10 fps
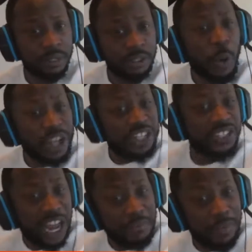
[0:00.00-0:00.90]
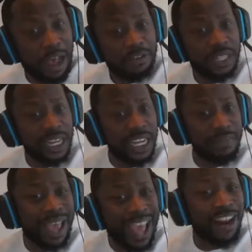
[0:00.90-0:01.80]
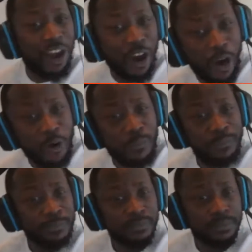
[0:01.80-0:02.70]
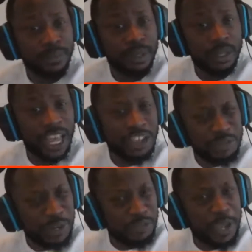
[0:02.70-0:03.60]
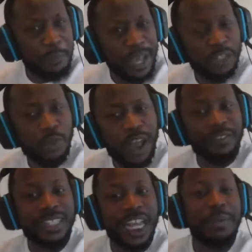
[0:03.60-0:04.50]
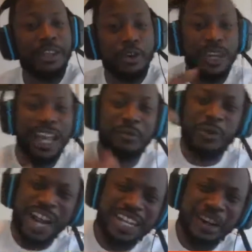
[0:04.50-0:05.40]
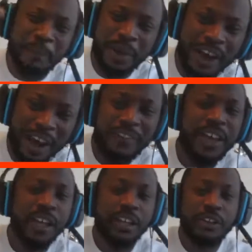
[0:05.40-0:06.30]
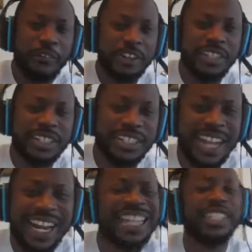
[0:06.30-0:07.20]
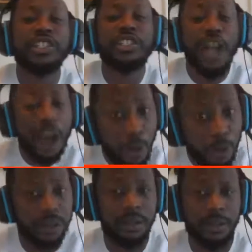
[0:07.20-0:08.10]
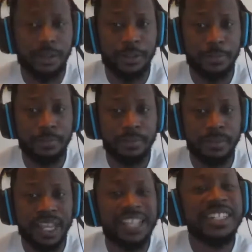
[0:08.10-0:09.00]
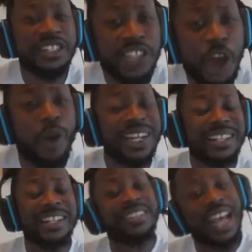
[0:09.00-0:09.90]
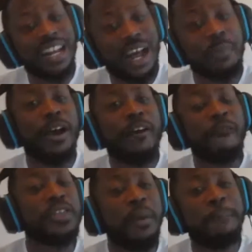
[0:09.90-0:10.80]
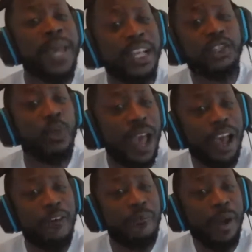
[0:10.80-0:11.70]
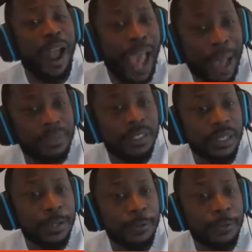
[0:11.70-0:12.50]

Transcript: to a Sun Belt team at home, and you're supposed to be a Big 12 team, and you get rated above the University of Cincinnati. It's a joke. It's a joke, and it's a setup for the Big 12, perhaps,